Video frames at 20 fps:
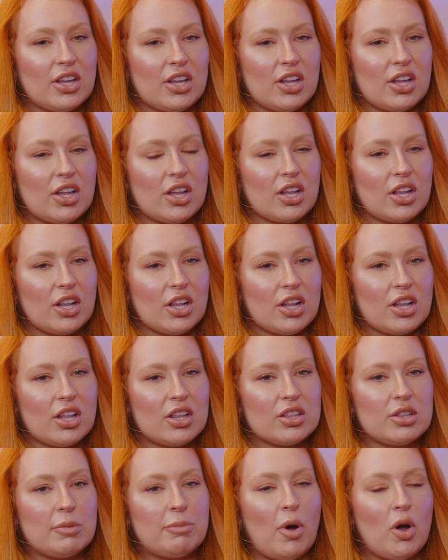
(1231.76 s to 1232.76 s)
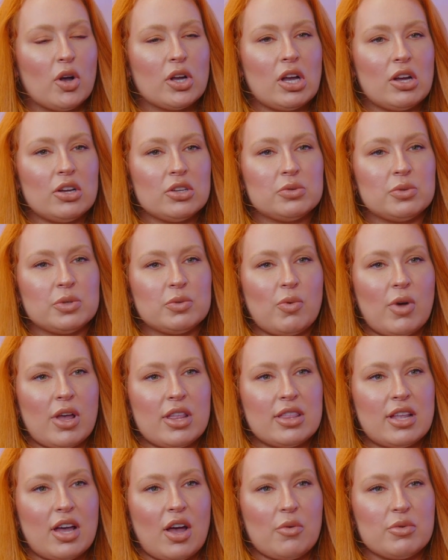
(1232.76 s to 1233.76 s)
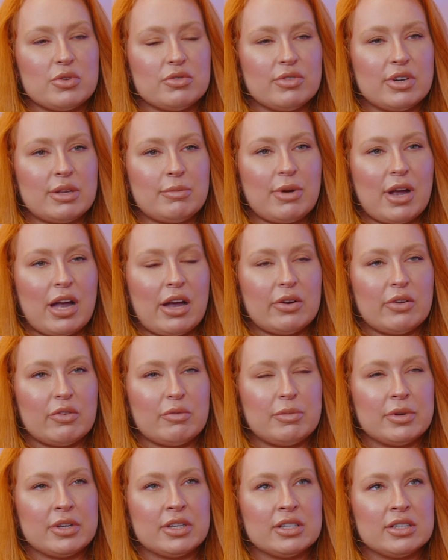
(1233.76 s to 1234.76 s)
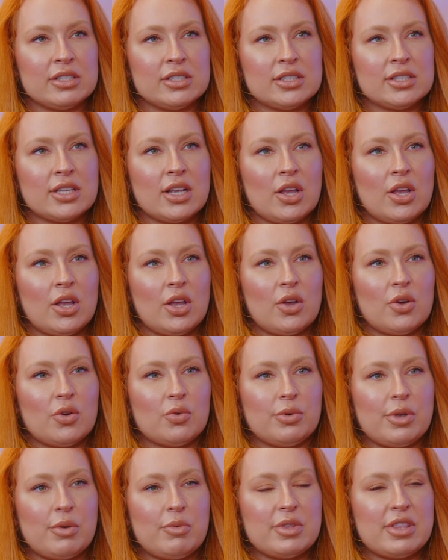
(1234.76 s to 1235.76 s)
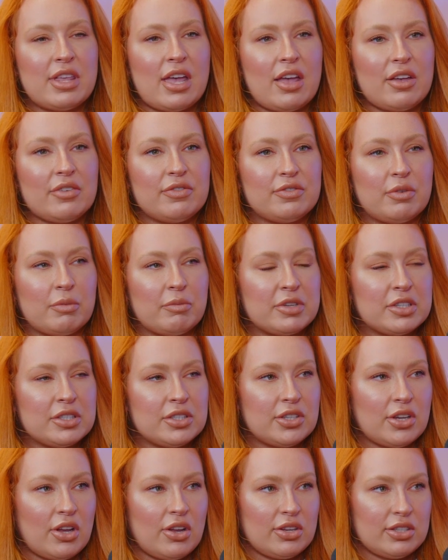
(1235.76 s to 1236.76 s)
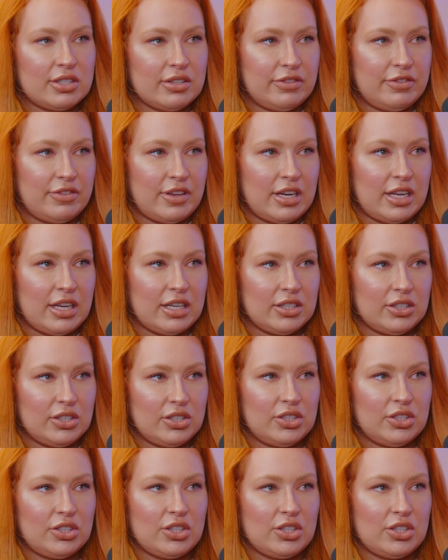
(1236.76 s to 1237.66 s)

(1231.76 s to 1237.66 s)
The podcast was one that I was really proud of because we were there from start to finish.